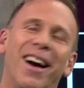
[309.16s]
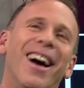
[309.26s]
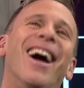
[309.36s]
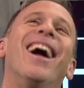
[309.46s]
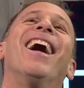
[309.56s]

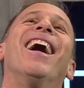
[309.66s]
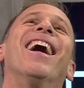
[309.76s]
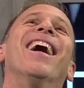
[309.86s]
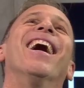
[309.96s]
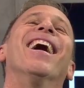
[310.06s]

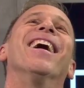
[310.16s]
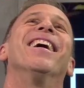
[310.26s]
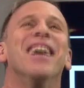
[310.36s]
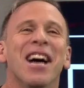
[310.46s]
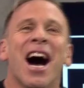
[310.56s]

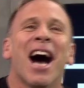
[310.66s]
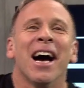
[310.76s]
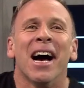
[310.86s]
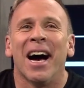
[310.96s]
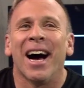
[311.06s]

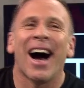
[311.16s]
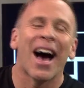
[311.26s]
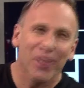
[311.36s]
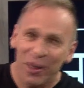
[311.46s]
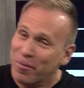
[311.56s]
I
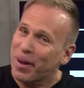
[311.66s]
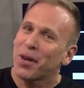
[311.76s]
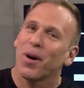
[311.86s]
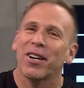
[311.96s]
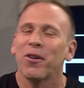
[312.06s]
thought of being
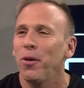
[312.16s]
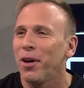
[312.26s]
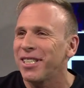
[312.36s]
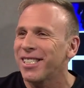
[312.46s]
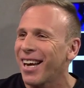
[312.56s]
quite cruel
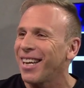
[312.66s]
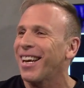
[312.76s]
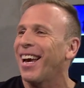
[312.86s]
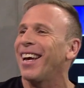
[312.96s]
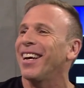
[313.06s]
and saying,
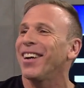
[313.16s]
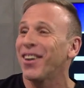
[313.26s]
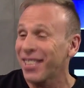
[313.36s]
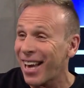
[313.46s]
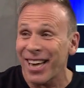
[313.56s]
okay,
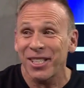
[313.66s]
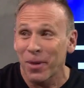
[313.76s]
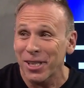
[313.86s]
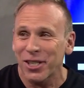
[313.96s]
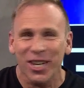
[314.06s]
because there actually
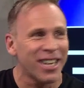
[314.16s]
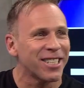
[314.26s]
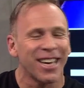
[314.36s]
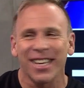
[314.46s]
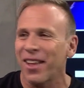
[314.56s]
was a challenge
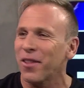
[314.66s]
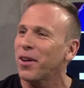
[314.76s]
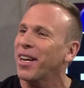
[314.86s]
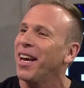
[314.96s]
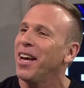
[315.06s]
like that. I thought,
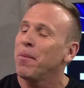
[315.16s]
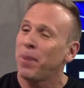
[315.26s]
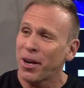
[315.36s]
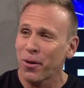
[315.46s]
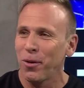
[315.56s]
okay,
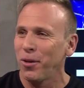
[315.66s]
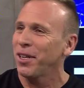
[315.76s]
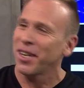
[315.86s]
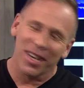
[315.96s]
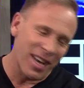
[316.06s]
be cruel,
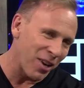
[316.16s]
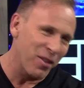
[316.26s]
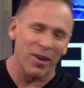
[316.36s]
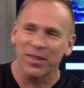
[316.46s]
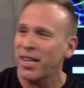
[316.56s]
get on
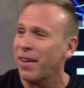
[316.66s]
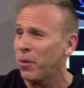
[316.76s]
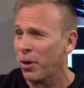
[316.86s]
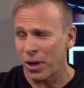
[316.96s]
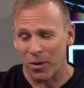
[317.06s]
there and say to
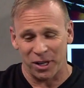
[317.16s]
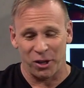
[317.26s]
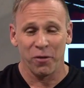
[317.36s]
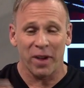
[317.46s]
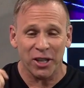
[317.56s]
everyone, you know what,
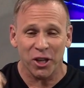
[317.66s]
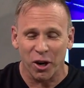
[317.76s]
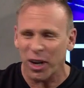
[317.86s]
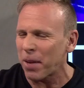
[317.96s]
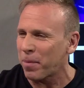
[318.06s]
you've actually got
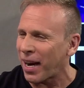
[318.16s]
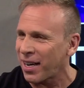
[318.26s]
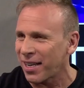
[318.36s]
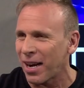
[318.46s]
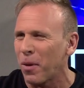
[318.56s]
to get back
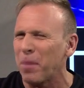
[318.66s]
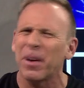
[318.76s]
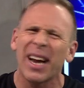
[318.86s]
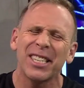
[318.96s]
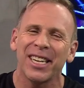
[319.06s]
in day one,
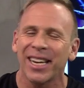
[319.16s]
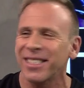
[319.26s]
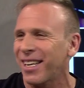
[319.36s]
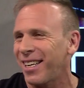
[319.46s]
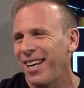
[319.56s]
but actually gets
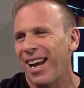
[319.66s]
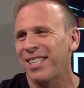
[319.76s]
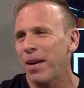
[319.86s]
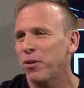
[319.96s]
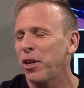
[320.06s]
like
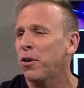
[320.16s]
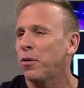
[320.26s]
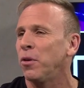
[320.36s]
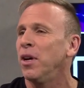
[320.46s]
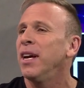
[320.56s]
exceptionally
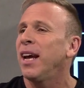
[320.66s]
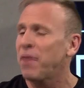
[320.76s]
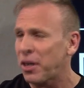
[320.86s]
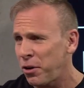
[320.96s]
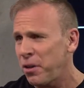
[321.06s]
cruel. If
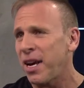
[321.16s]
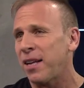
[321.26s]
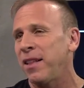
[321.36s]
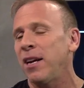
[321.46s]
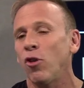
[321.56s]
I do that,
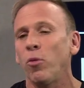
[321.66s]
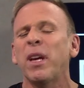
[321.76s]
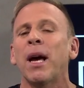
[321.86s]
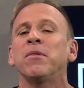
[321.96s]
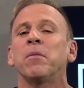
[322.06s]
then it all
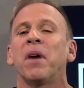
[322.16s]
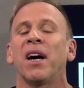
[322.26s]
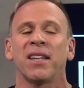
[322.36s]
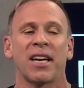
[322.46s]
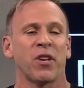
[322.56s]
becomes
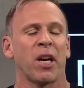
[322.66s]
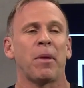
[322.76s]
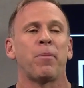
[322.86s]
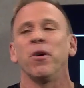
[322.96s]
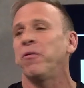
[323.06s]
about like trying to be
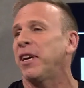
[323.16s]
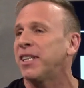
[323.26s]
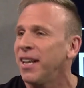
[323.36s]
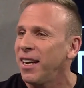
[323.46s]
perfect.